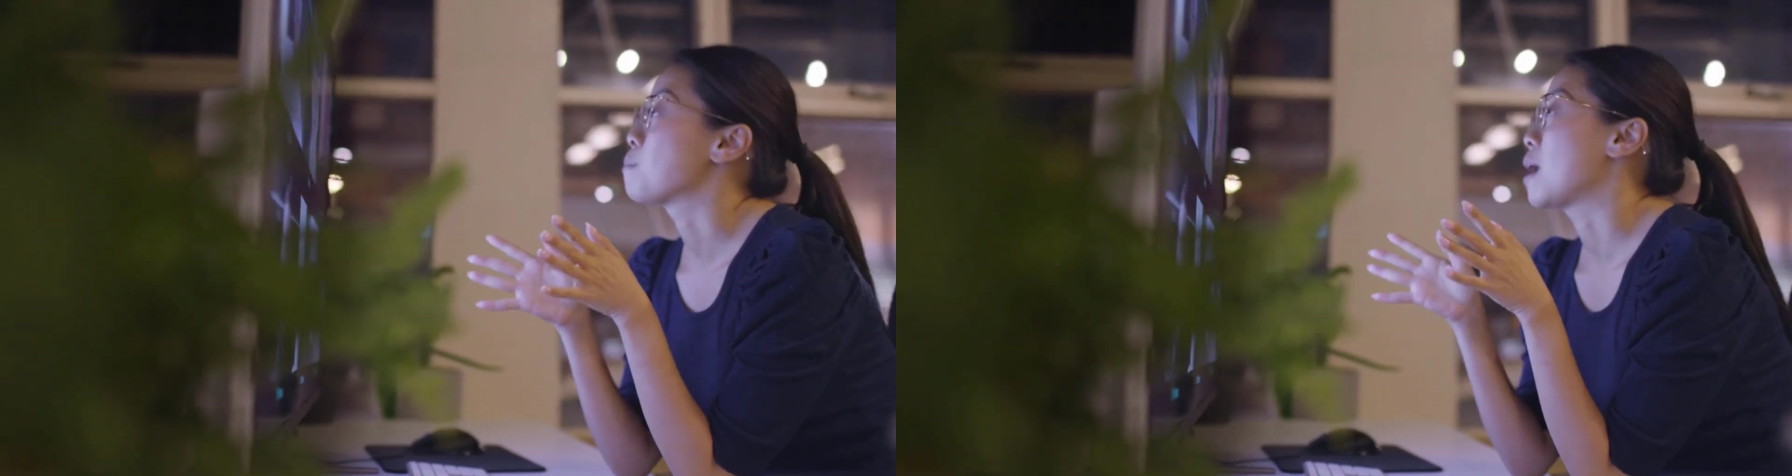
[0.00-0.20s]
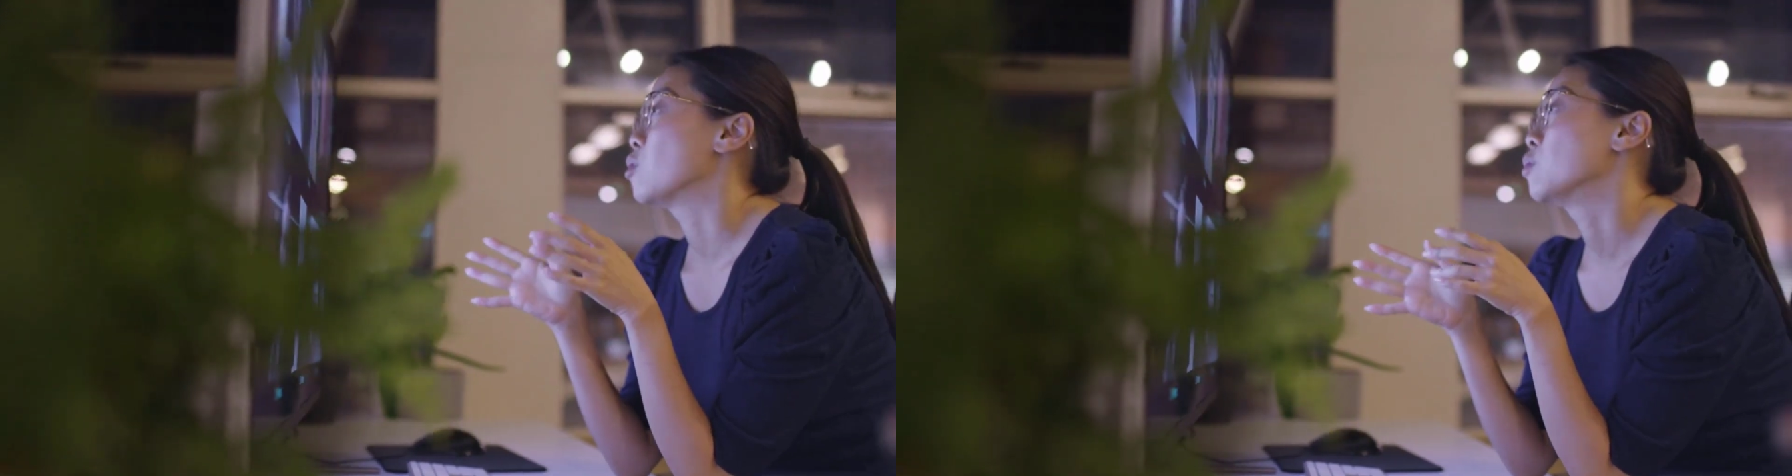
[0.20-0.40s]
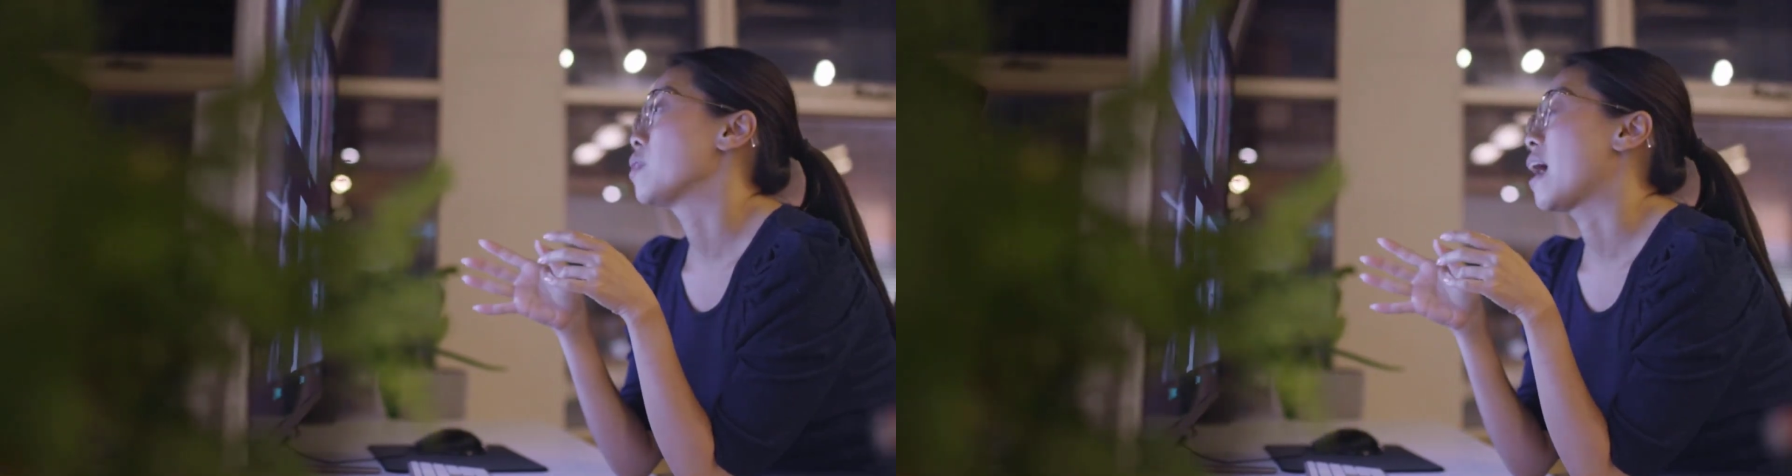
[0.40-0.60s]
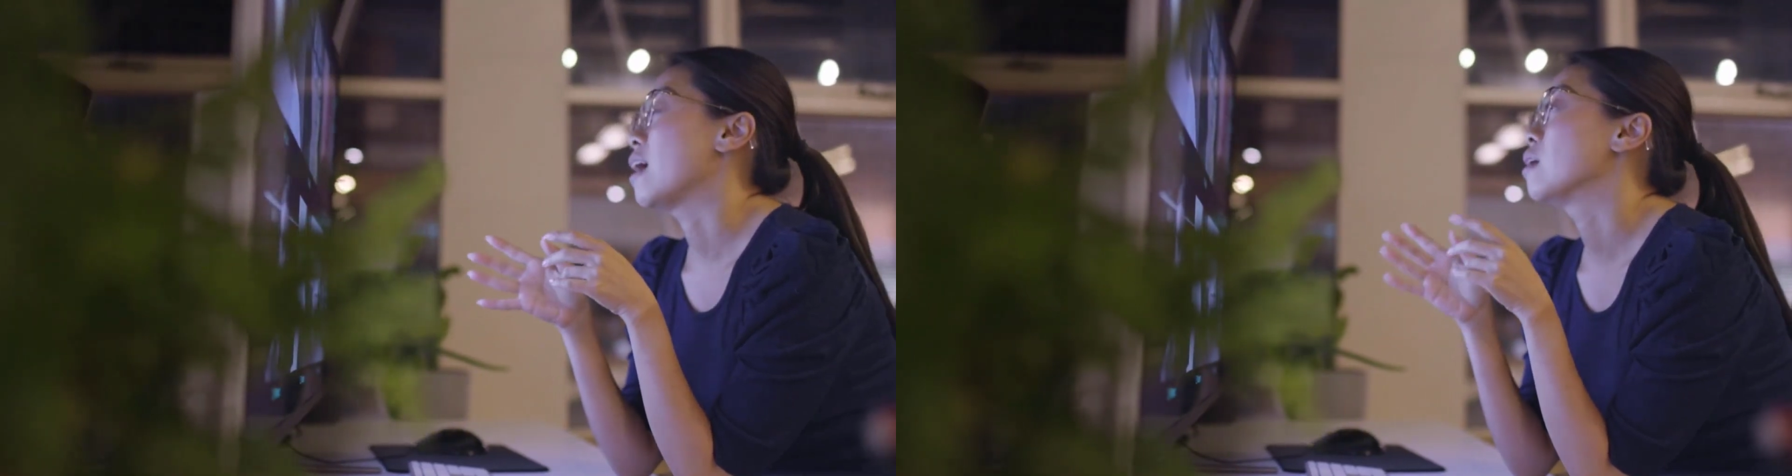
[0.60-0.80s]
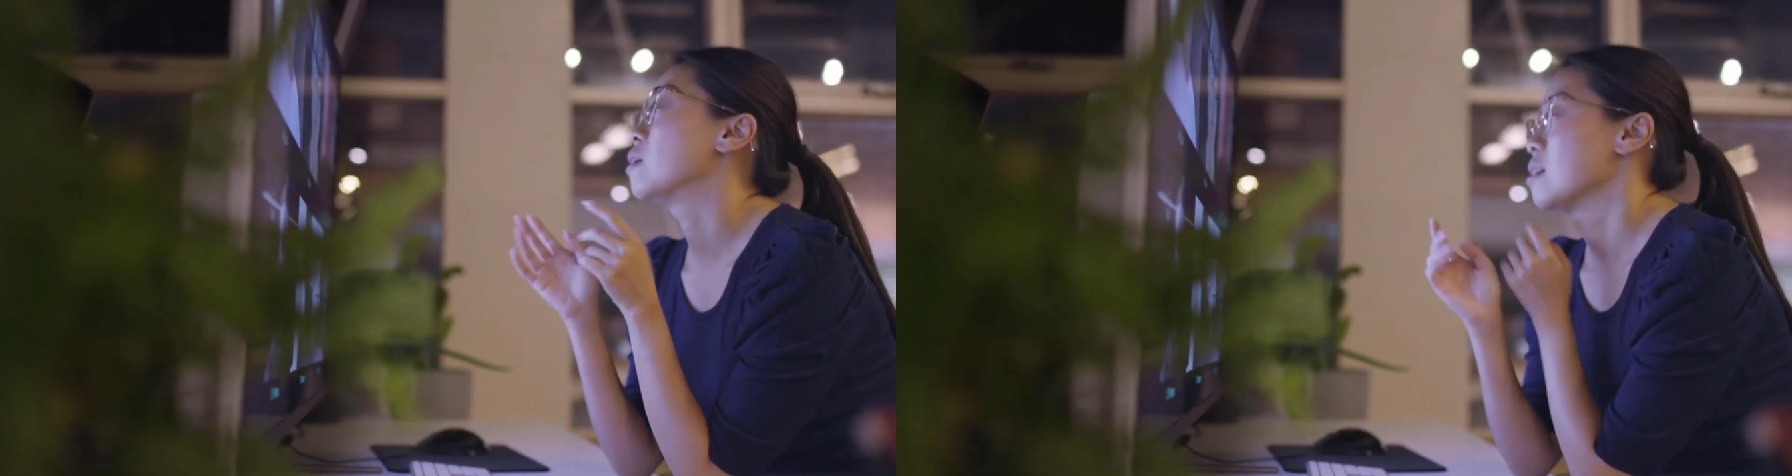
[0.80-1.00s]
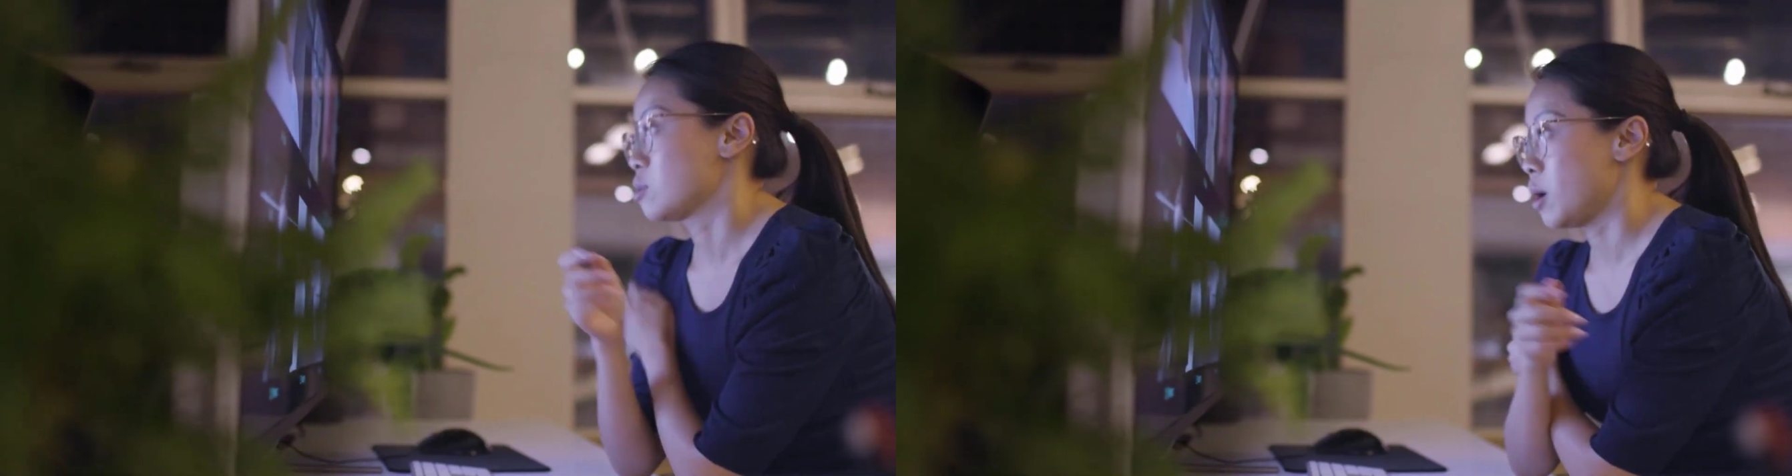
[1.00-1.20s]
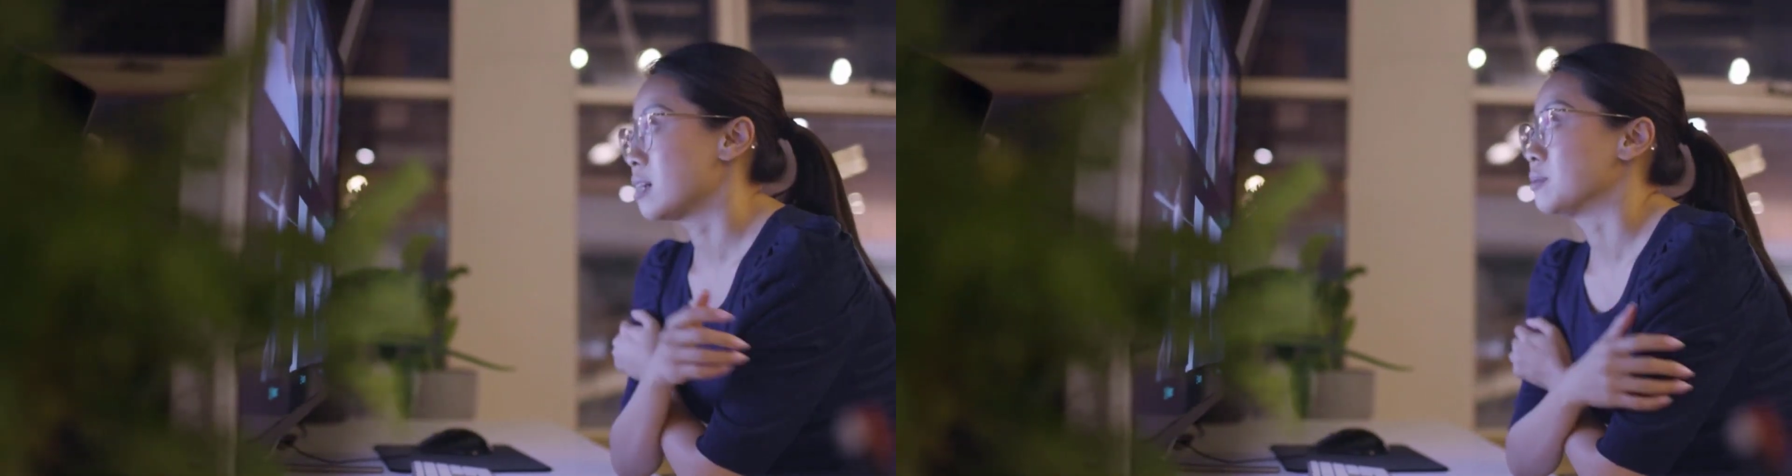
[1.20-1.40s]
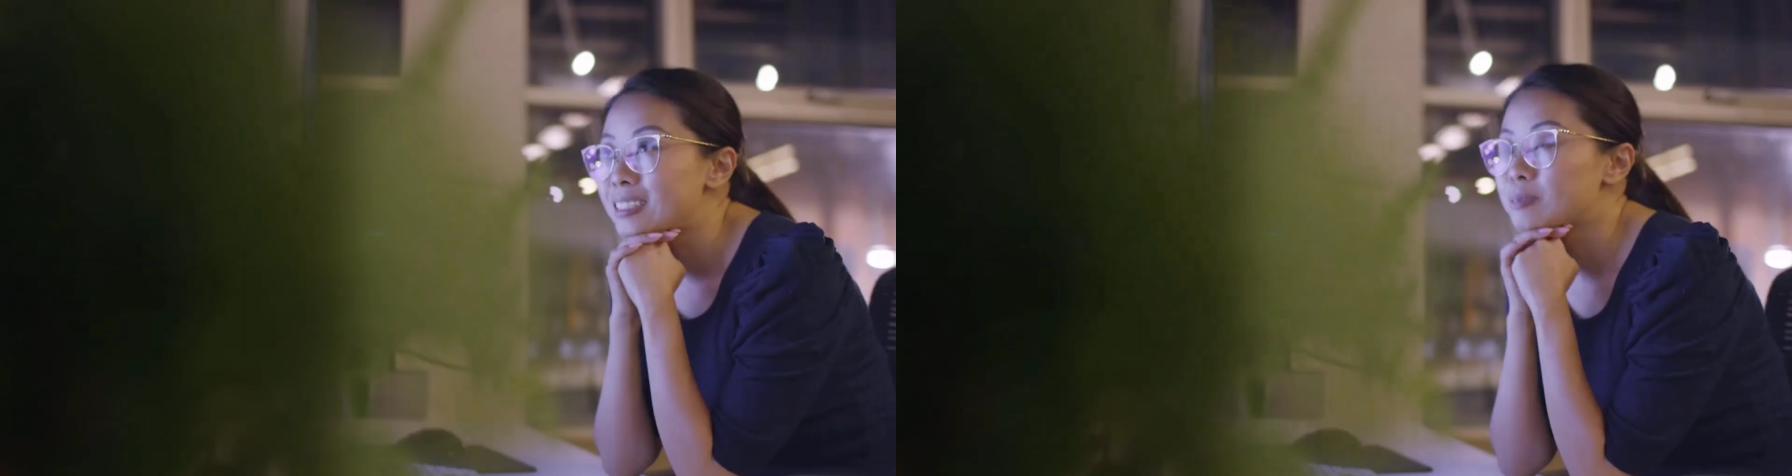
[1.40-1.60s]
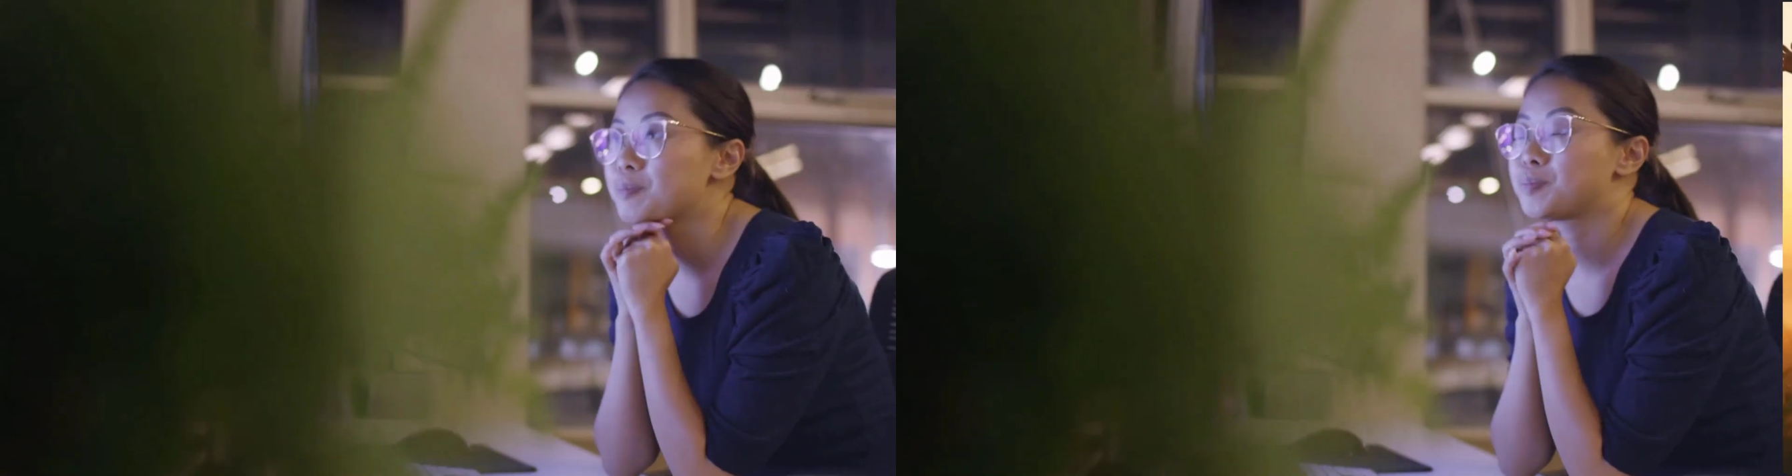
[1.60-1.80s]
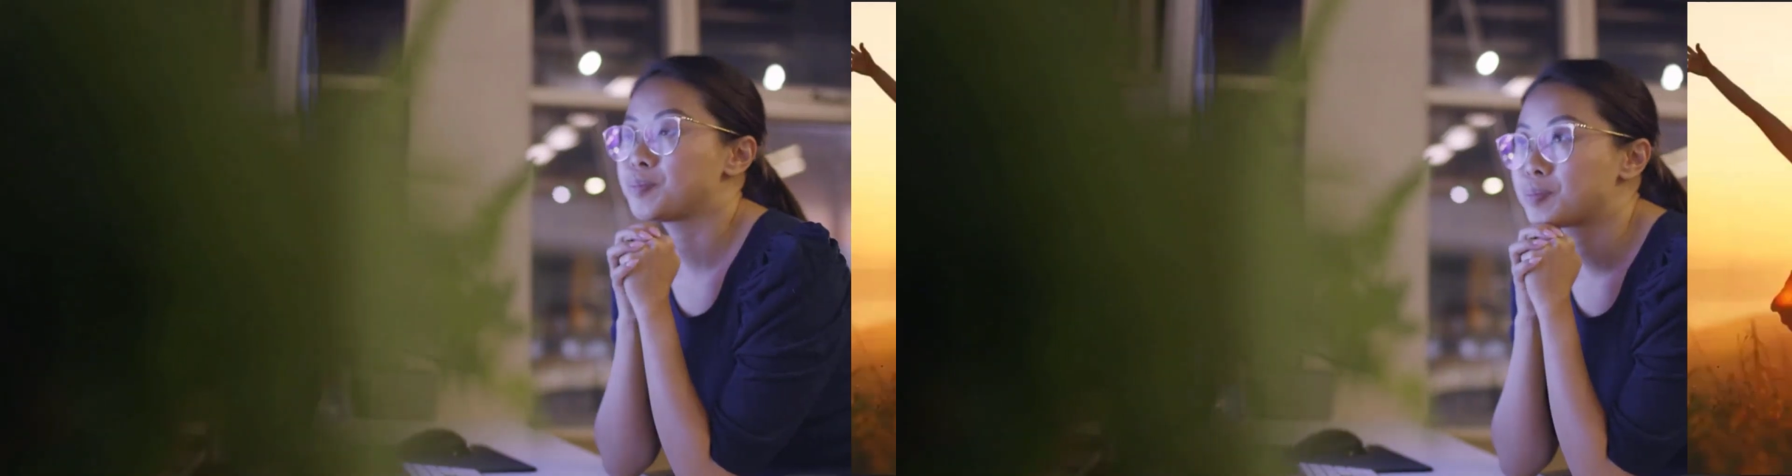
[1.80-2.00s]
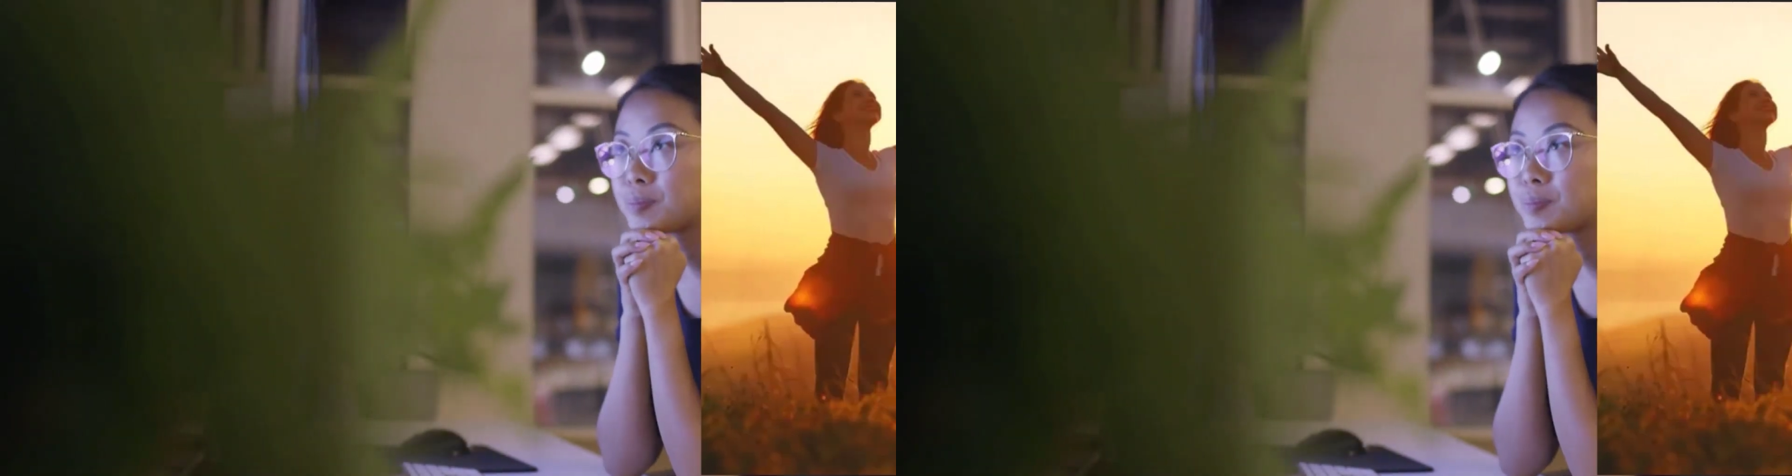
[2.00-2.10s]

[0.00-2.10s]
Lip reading: video library from the past 5